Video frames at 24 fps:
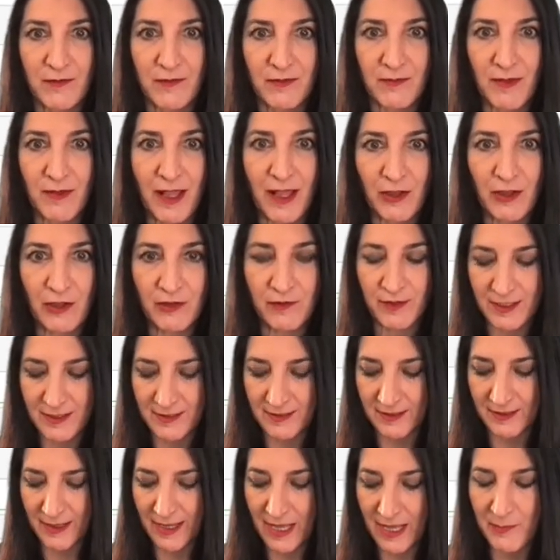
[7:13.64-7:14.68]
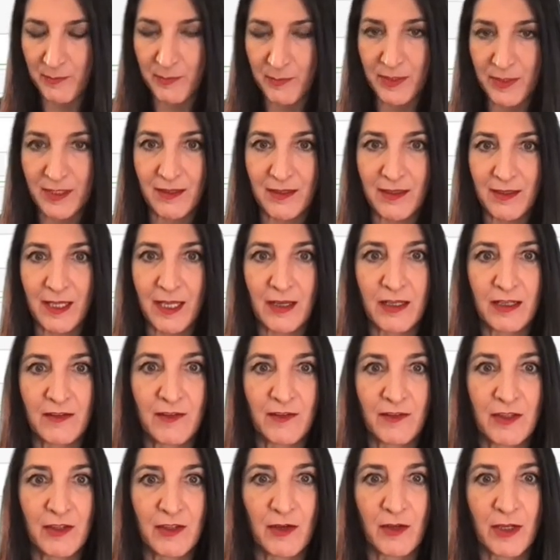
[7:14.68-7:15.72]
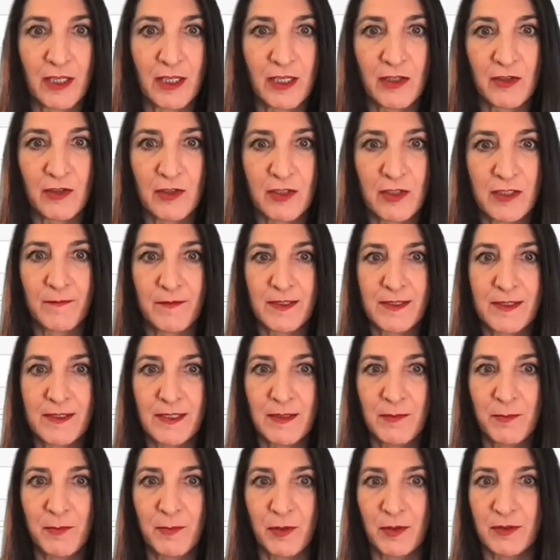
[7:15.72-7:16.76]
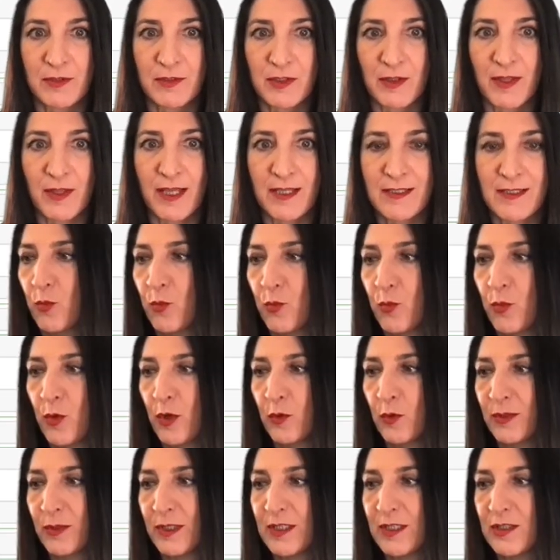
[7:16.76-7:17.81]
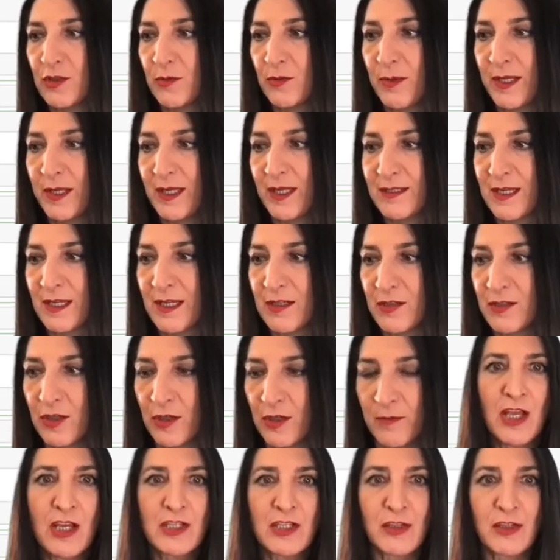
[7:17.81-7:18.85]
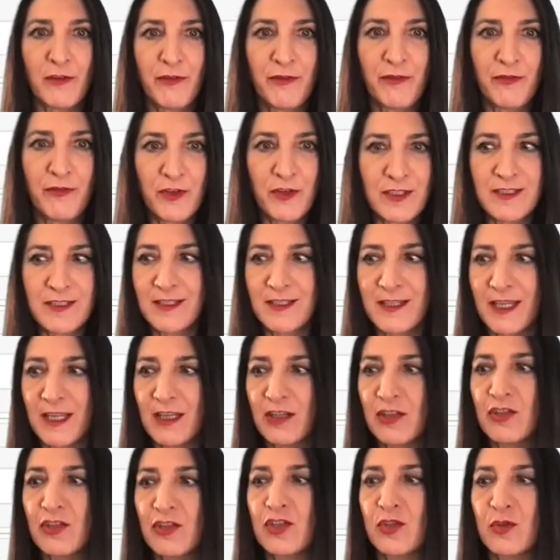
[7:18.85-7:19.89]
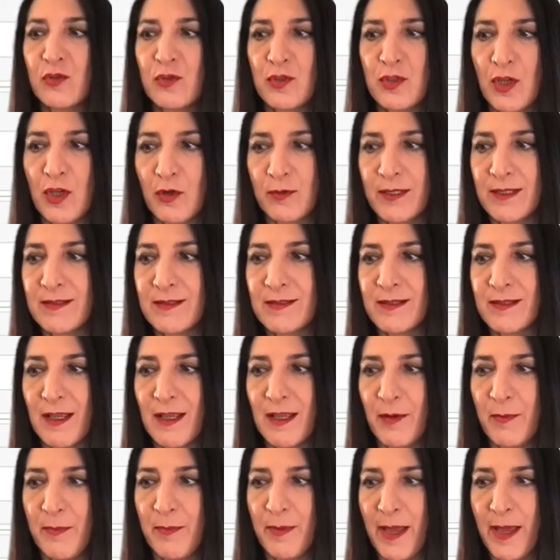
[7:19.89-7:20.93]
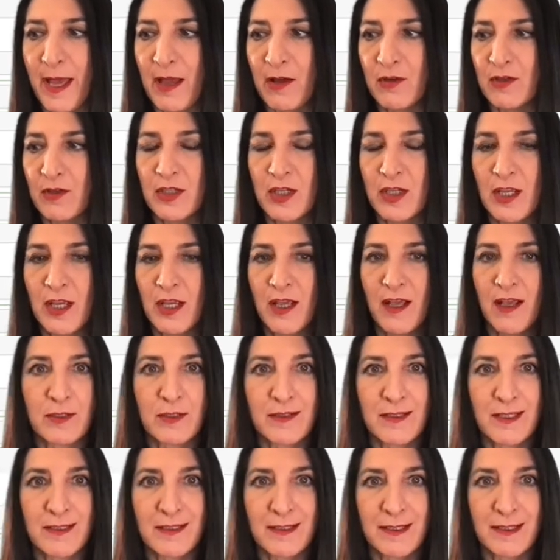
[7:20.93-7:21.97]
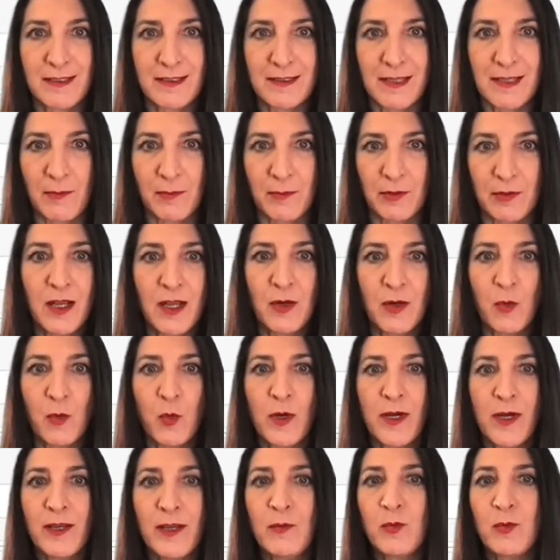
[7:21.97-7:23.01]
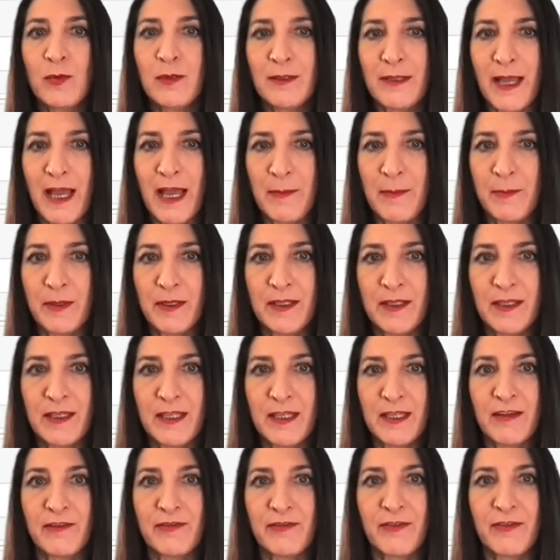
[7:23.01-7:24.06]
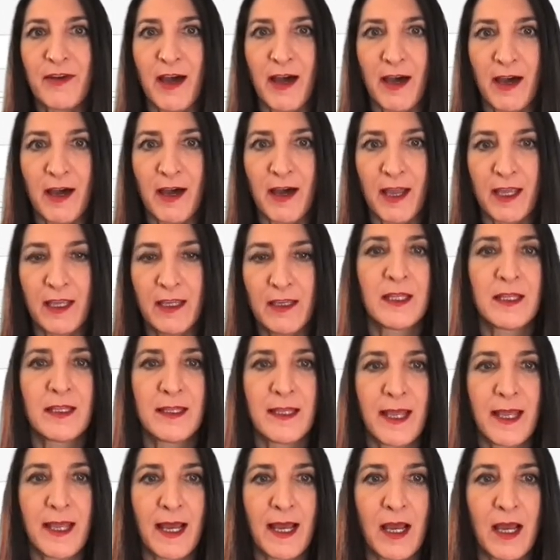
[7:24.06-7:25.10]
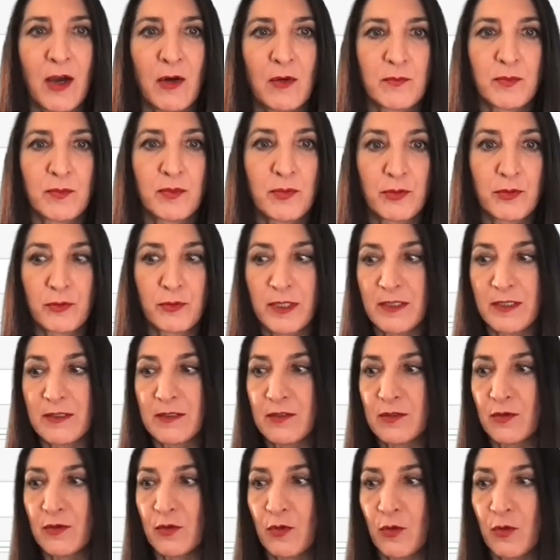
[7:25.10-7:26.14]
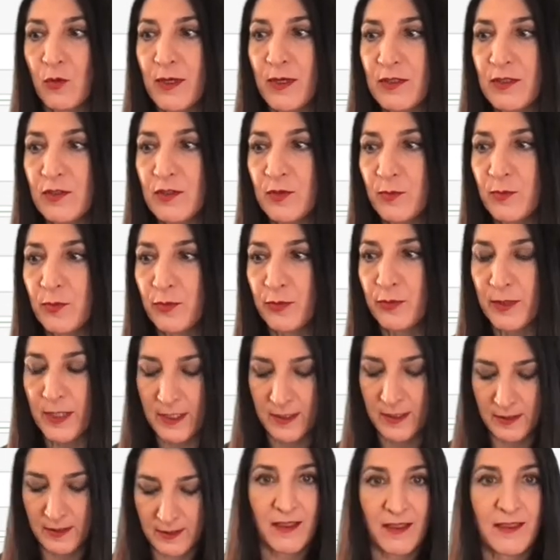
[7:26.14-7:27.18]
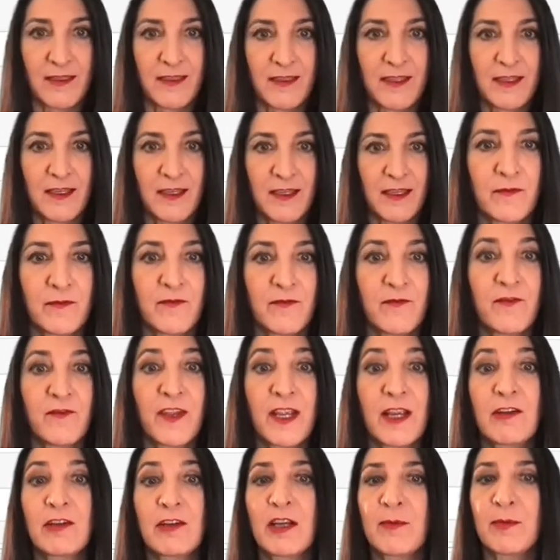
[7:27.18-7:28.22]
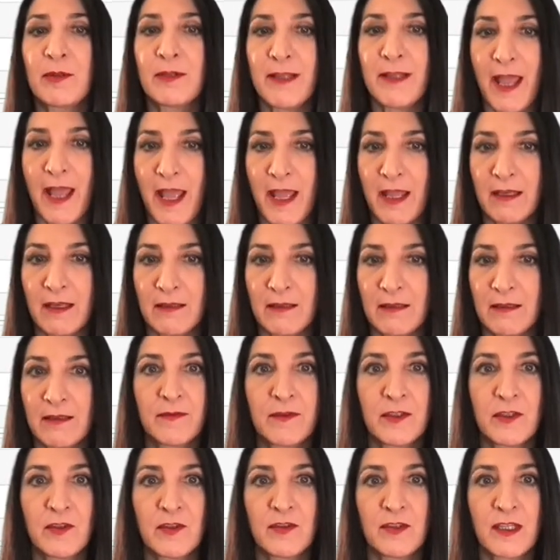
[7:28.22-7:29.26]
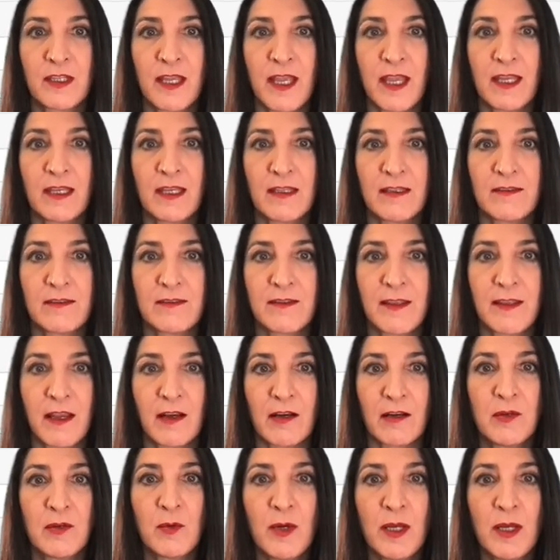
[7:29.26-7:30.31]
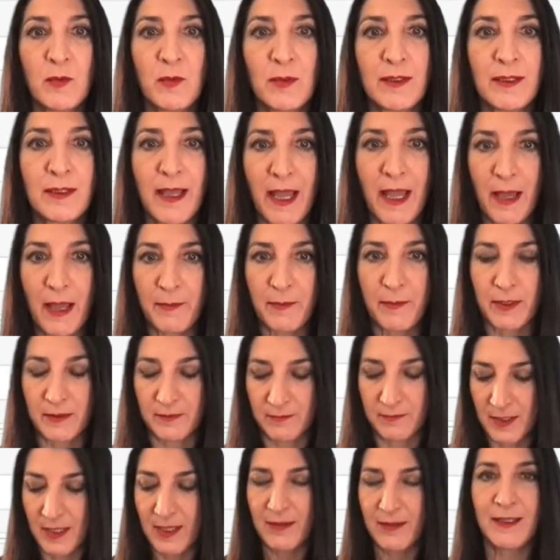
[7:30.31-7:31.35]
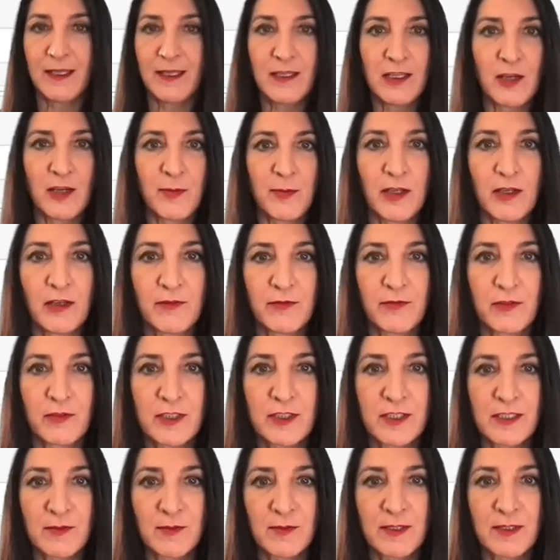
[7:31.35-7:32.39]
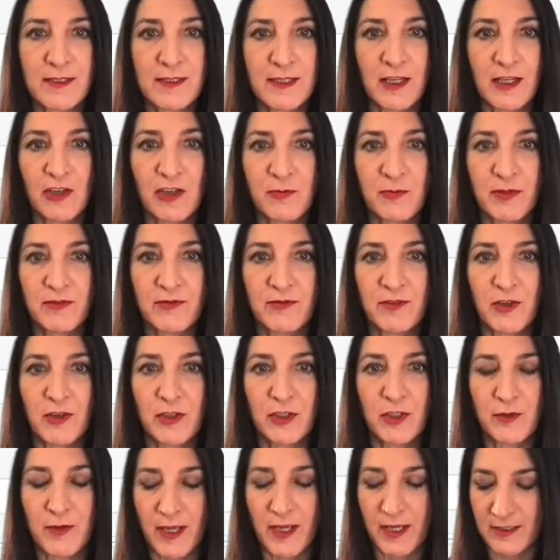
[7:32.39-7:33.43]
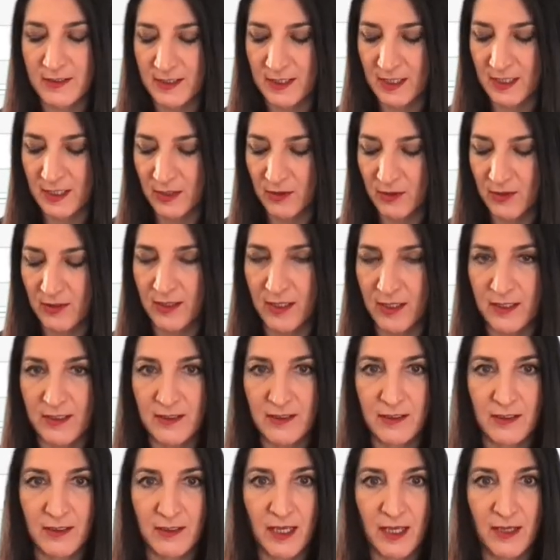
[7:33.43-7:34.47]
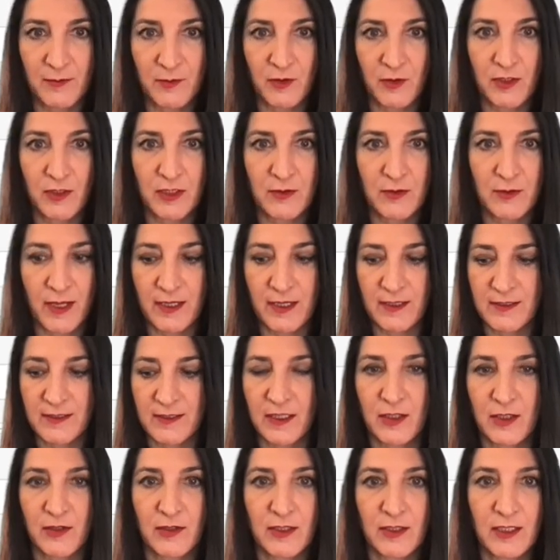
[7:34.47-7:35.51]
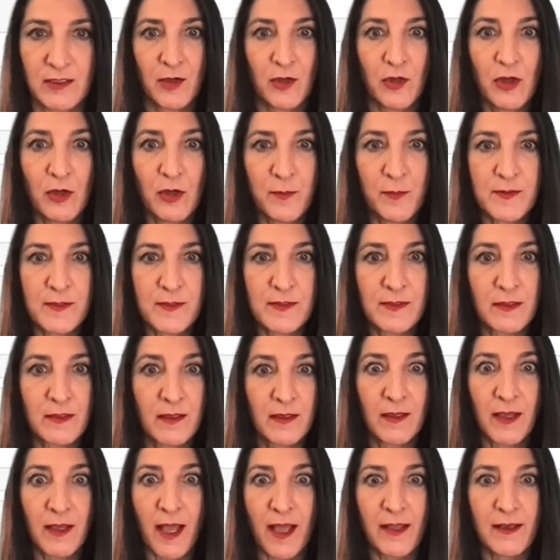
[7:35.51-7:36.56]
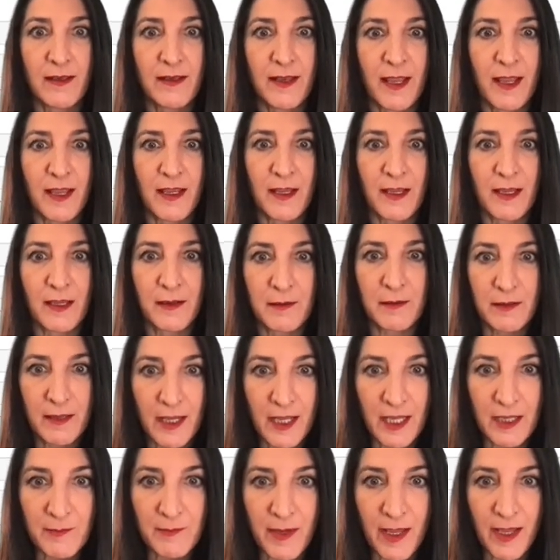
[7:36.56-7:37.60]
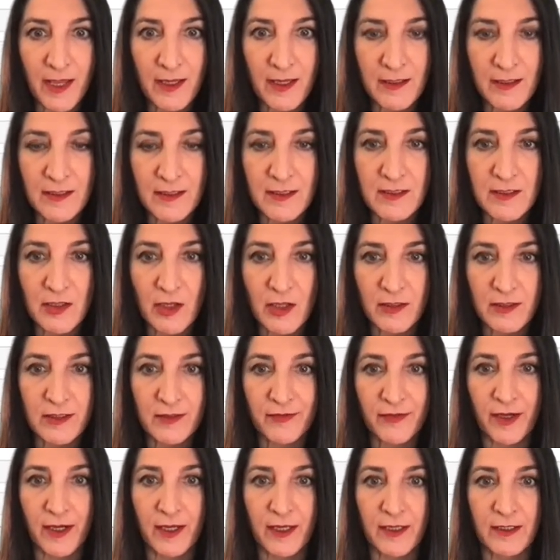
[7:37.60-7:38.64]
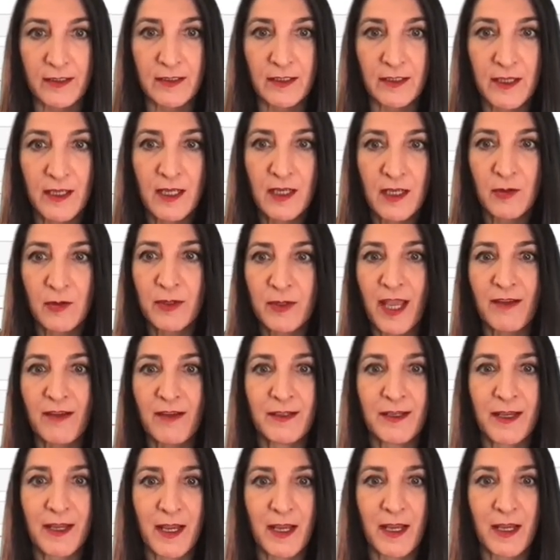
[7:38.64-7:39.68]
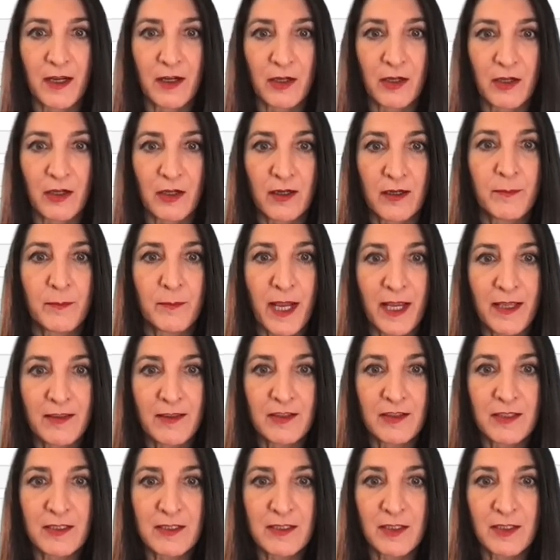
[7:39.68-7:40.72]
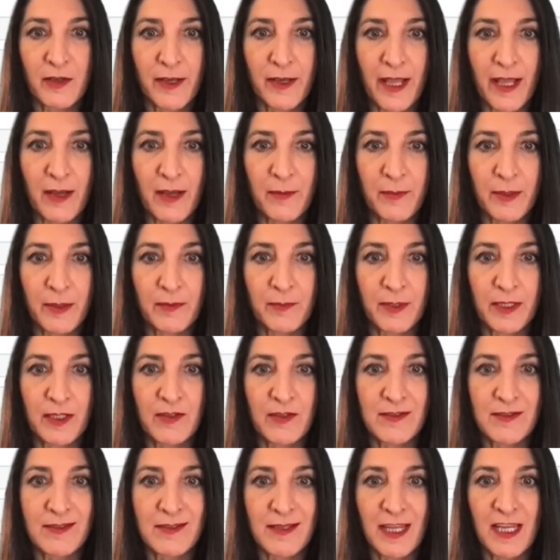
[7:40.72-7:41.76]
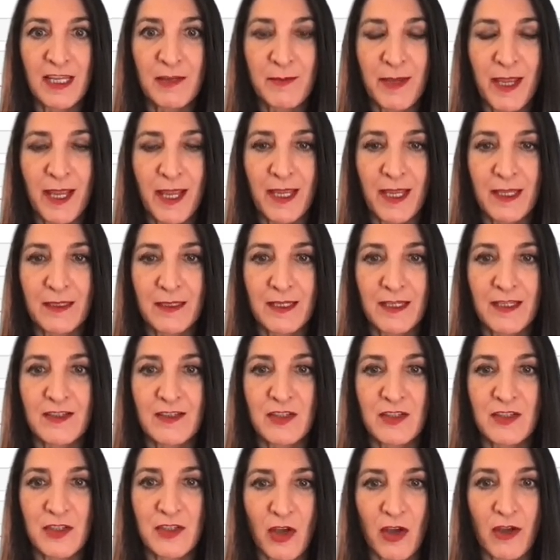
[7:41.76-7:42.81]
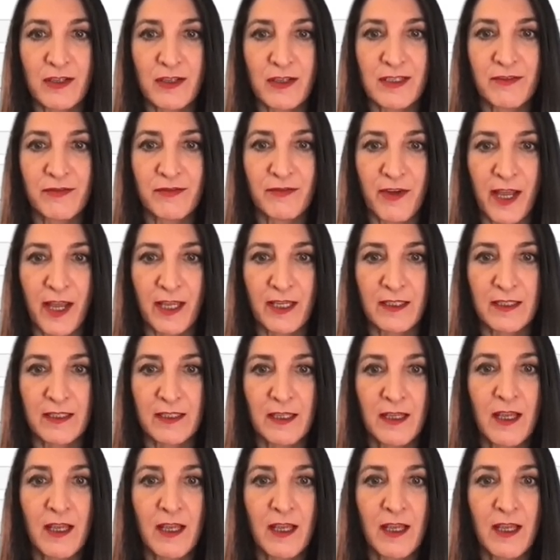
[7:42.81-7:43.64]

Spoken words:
a lot of things are happening there, even though it looks simple. So that's what we need to pay attention. So first thing to notice about this example, what will happen if I now print or want to print the variable n? You see n is there. What will happen? Think about it for just 1 second before you execute this. I'm going to execute it. Oops. A name n is not defined. We have an error. Python is not happy because name n is not defined.